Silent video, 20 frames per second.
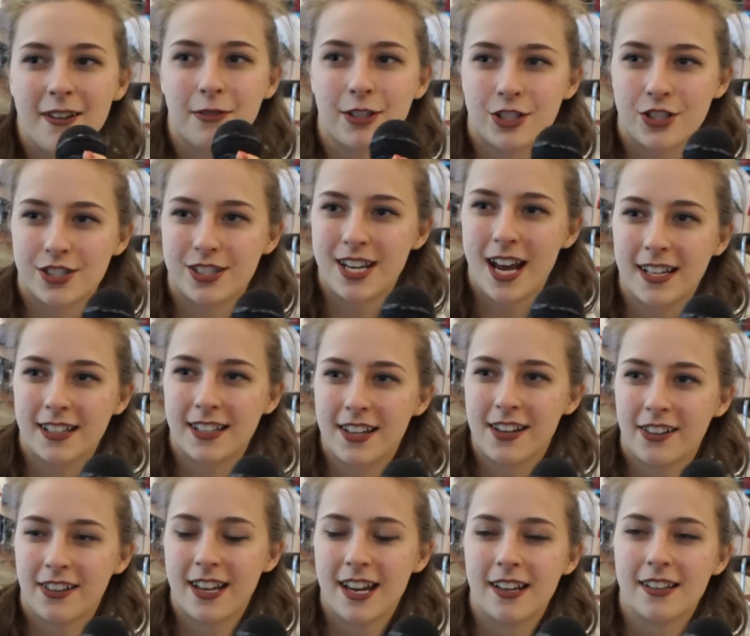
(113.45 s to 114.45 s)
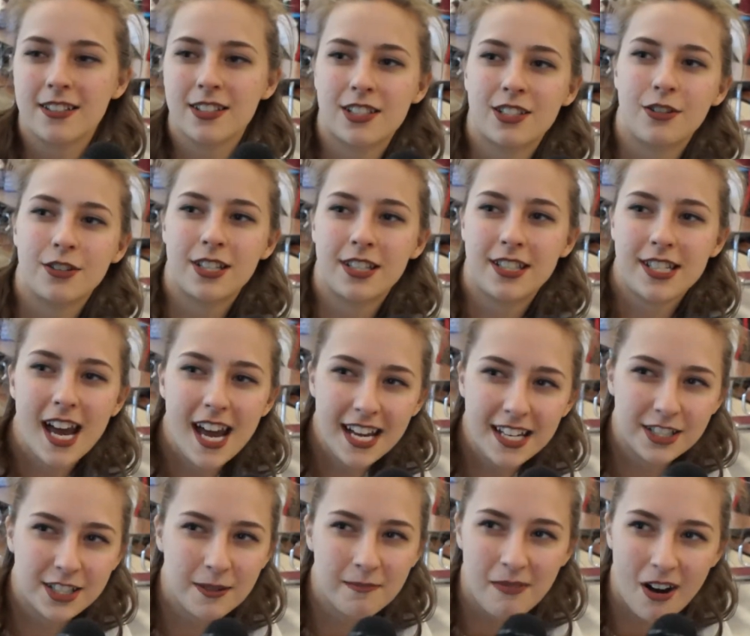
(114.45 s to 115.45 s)
which is technically it. So today
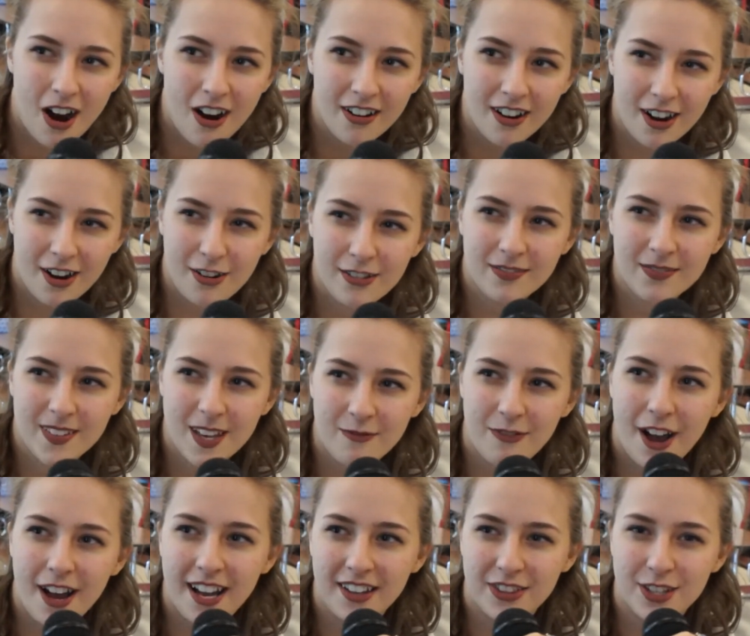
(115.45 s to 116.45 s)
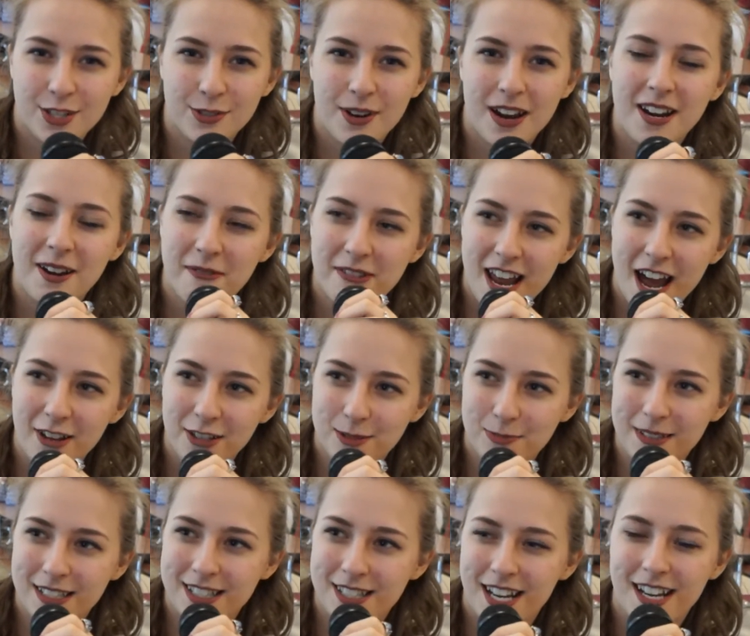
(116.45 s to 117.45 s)
and tomorrow, if I get this right, an
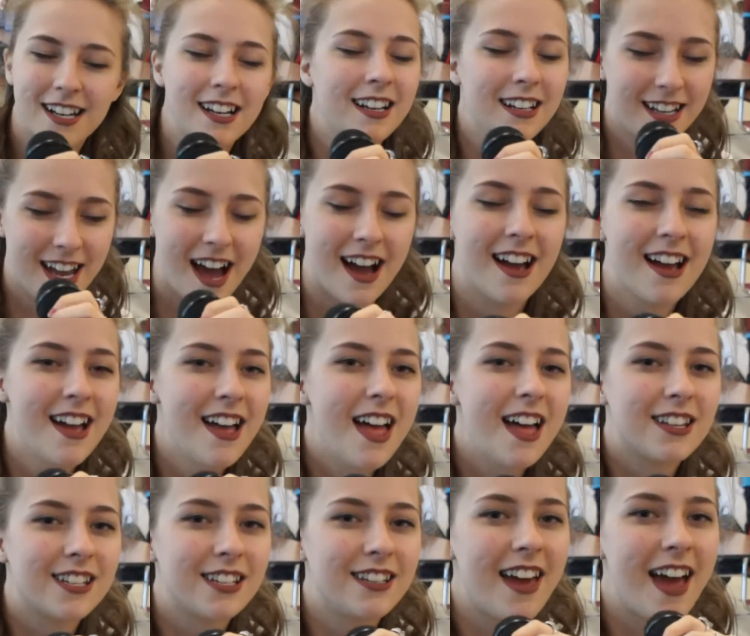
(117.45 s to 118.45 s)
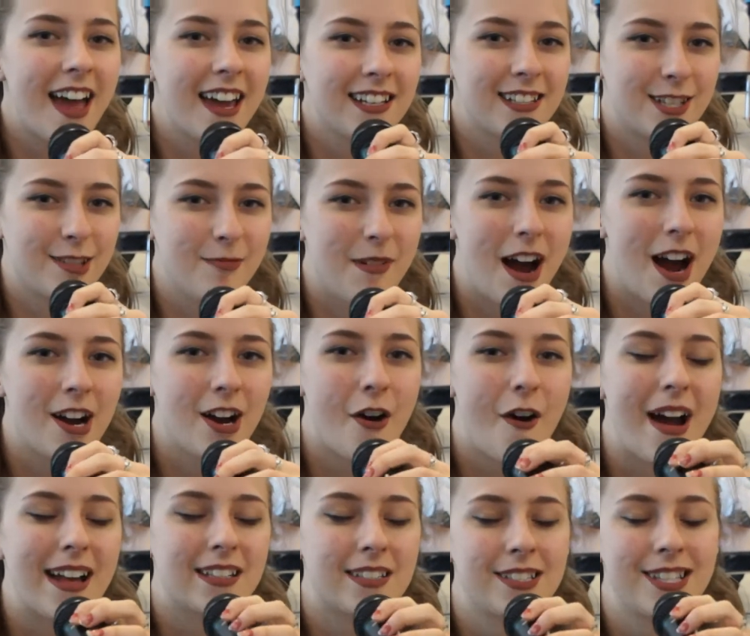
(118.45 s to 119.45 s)
announcement time. Yeah, today and tomorrow
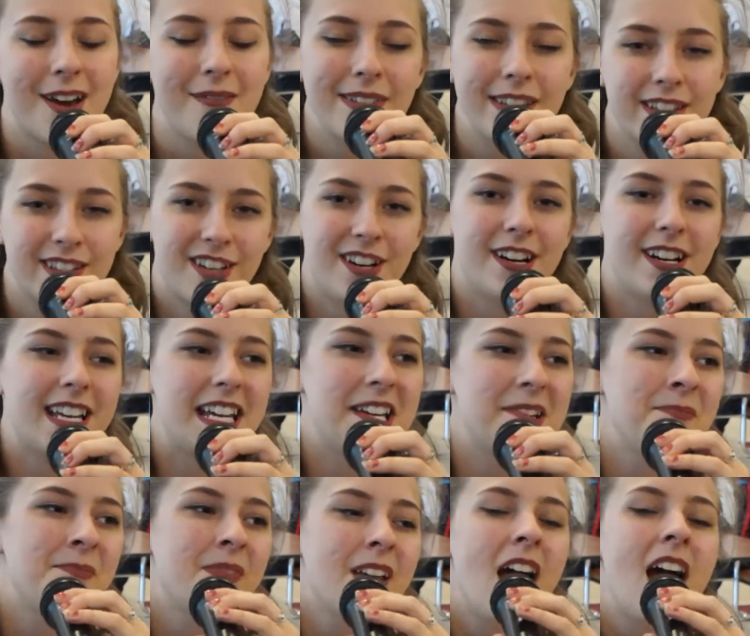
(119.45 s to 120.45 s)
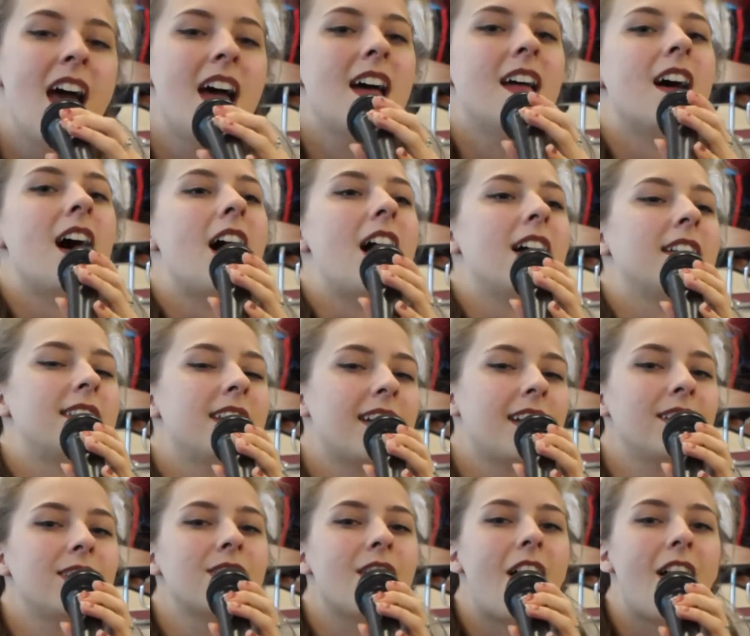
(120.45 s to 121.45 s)
at 7:30. Uh,
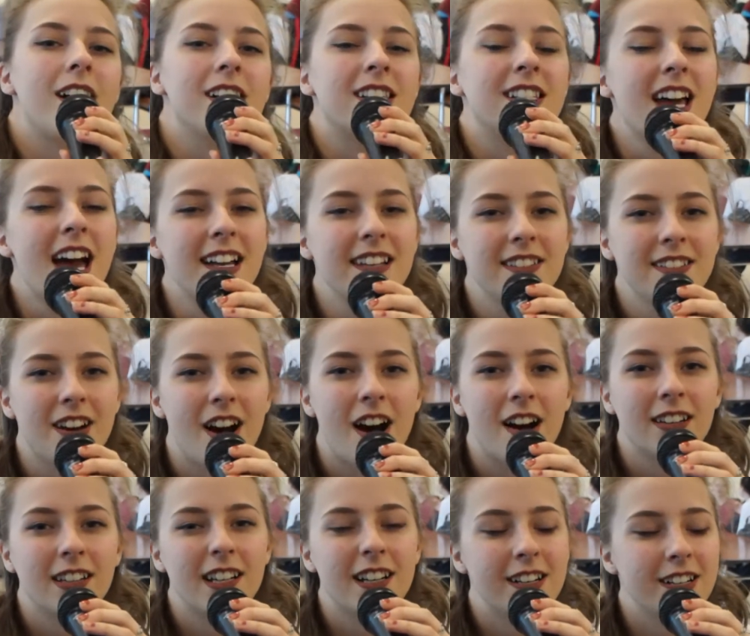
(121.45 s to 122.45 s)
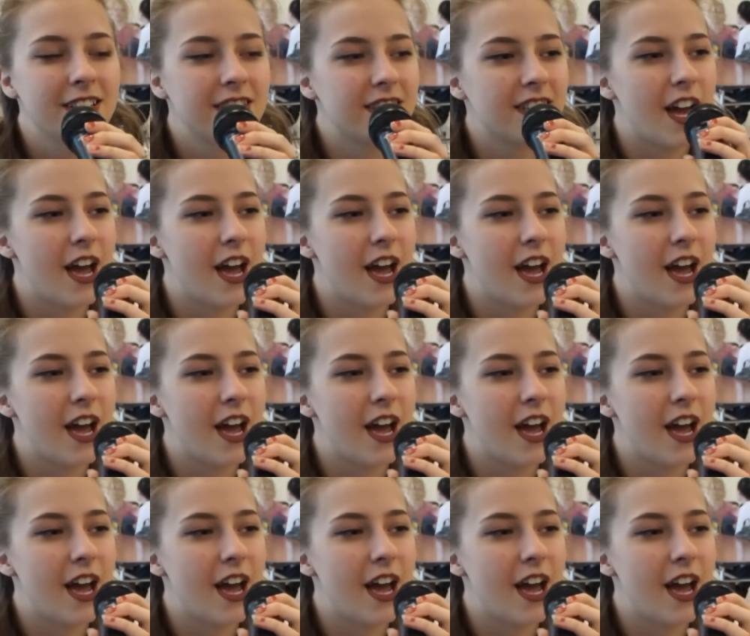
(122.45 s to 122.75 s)
tickets are ten dollars,